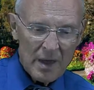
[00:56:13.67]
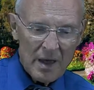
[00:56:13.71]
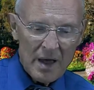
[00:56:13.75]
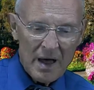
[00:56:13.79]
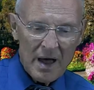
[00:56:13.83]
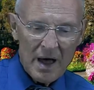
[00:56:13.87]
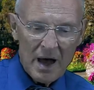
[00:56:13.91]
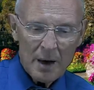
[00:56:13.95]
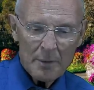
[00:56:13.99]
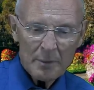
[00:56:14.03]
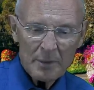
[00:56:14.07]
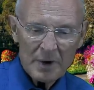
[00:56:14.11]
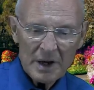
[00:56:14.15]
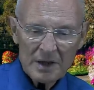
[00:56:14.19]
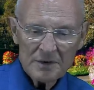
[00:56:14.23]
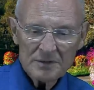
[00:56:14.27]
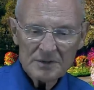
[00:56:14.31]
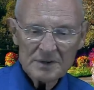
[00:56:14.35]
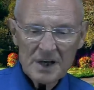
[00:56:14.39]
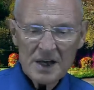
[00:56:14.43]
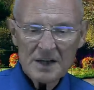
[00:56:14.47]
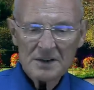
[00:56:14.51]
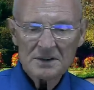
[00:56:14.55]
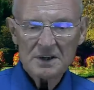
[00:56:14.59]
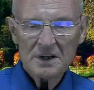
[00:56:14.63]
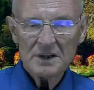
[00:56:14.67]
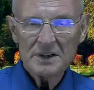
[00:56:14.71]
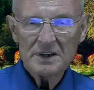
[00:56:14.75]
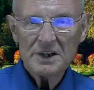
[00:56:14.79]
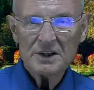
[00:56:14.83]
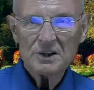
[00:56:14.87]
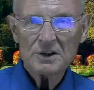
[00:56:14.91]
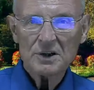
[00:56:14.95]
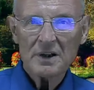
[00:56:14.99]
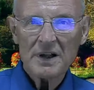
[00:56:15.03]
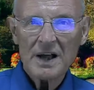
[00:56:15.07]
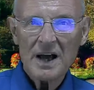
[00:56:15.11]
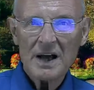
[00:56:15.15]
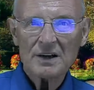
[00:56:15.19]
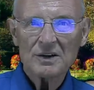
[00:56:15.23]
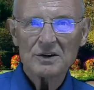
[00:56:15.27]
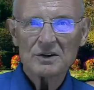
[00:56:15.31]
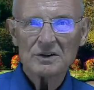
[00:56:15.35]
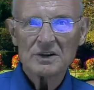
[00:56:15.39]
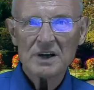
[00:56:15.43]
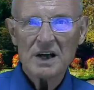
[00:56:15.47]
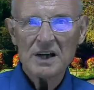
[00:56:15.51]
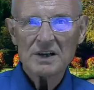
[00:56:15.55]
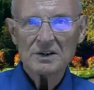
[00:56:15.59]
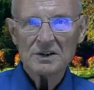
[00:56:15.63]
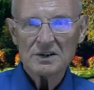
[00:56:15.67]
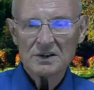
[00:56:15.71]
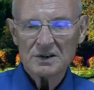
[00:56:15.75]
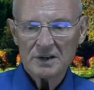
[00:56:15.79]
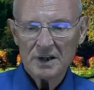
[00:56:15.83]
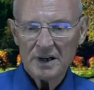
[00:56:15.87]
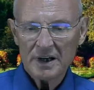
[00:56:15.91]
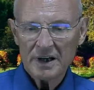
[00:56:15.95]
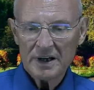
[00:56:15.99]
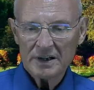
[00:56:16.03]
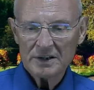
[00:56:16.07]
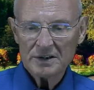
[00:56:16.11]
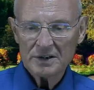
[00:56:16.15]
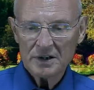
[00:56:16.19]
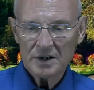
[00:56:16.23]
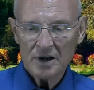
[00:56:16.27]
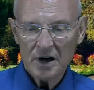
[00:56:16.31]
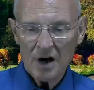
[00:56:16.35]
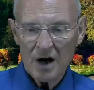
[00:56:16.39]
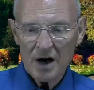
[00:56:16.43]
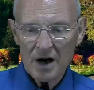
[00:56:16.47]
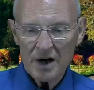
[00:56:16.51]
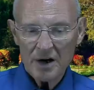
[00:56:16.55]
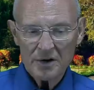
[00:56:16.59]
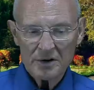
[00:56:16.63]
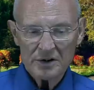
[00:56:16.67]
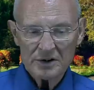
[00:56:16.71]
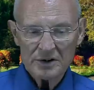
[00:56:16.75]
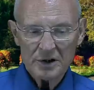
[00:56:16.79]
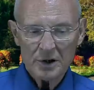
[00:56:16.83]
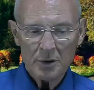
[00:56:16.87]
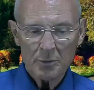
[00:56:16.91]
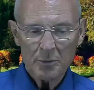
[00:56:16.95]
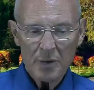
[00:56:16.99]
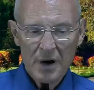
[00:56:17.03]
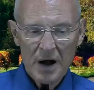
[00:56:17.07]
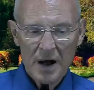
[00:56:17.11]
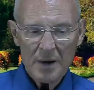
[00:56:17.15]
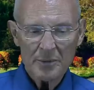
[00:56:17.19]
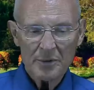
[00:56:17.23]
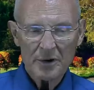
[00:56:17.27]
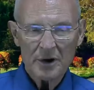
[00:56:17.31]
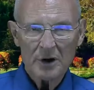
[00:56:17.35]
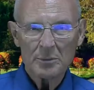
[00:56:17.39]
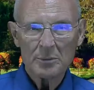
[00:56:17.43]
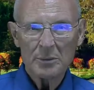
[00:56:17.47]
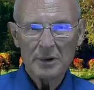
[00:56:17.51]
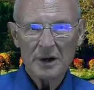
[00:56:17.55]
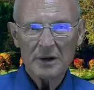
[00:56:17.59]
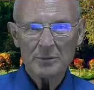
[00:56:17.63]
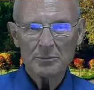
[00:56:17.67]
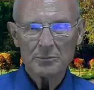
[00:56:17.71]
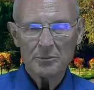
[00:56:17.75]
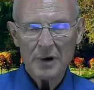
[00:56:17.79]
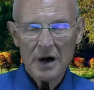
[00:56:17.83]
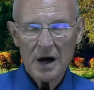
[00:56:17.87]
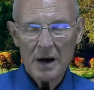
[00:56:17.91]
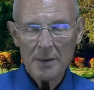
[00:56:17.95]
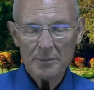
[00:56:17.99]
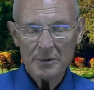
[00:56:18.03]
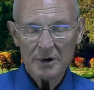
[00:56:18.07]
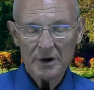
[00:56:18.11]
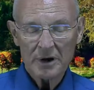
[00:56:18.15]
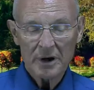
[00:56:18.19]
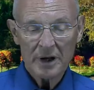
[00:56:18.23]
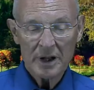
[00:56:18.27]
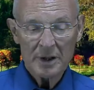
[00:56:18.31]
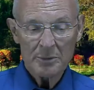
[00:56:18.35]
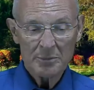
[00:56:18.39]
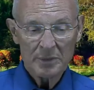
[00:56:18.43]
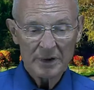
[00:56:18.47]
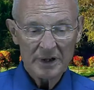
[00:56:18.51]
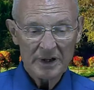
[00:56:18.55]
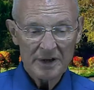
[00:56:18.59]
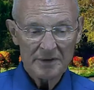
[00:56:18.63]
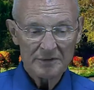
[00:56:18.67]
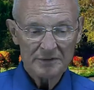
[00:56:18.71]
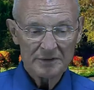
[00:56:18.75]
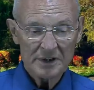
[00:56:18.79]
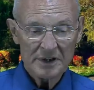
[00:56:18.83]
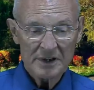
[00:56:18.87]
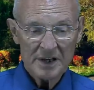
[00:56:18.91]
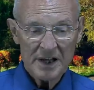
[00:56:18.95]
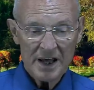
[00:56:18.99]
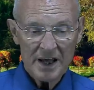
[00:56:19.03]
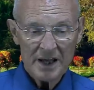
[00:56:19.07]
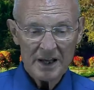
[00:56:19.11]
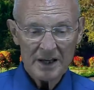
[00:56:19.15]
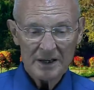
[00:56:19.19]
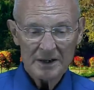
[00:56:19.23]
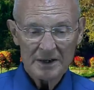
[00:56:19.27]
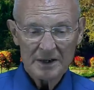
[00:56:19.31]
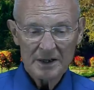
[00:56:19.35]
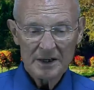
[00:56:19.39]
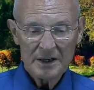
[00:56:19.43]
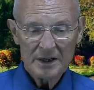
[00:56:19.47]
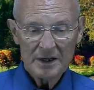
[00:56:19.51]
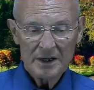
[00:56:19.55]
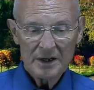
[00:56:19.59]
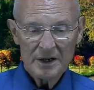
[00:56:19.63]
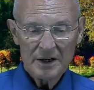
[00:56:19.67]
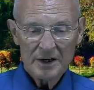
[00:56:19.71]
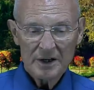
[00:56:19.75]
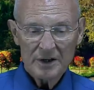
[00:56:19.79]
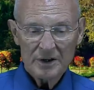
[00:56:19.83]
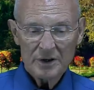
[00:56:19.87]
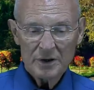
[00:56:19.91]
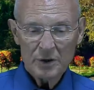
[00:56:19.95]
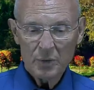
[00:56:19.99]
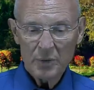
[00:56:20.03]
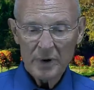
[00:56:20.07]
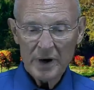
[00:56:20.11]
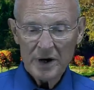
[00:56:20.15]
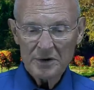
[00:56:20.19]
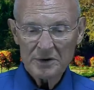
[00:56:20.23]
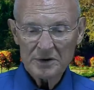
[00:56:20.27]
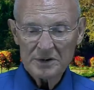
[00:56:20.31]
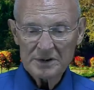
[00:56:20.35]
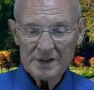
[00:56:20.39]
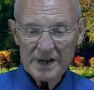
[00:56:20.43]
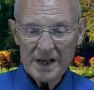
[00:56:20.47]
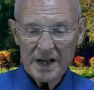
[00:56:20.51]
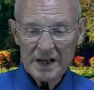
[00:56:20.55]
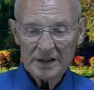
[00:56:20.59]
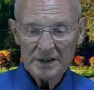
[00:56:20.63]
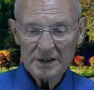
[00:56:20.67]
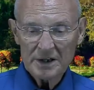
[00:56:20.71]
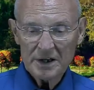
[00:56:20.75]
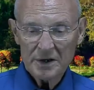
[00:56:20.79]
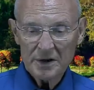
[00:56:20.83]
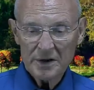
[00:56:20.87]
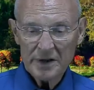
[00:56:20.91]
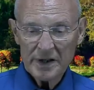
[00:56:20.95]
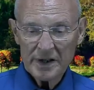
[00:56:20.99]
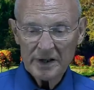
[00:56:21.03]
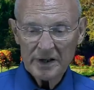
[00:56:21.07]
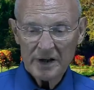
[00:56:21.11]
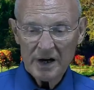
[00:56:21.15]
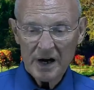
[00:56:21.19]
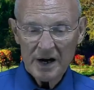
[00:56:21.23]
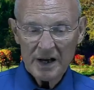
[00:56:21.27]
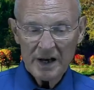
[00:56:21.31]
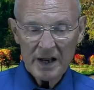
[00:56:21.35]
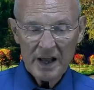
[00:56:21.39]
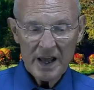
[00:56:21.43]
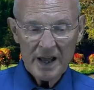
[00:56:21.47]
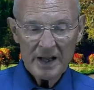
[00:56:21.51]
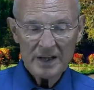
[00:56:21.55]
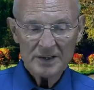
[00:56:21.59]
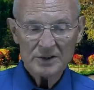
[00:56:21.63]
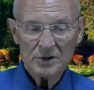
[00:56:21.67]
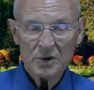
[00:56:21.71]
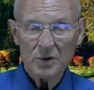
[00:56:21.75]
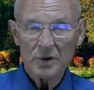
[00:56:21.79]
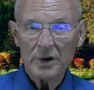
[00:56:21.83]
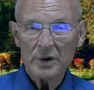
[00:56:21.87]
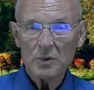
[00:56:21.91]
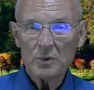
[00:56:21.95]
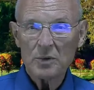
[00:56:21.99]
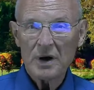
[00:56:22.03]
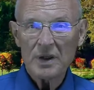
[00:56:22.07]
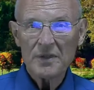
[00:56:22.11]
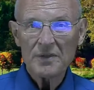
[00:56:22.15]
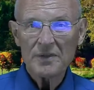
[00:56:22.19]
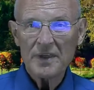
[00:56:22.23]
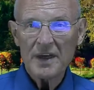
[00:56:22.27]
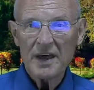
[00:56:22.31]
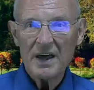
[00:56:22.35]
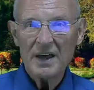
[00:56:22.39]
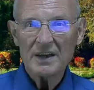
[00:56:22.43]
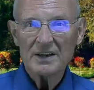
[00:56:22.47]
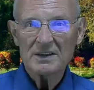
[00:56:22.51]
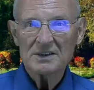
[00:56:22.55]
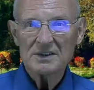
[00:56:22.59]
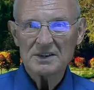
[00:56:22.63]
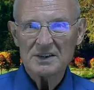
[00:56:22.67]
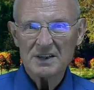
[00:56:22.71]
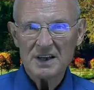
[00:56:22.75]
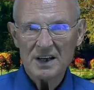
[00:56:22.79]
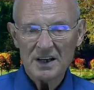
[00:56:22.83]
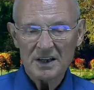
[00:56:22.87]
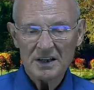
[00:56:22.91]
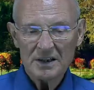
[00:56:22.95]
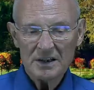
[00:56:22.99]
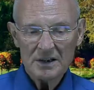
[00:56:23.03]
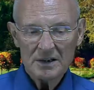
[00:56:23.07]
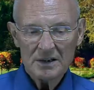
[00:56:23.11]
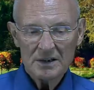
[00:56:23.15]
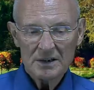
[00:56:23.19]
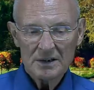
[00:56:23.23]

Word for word: How many of Satan's initial accusations against God are still popular, popularly believed today? Do we understand clearly that God hates only one thing, sin?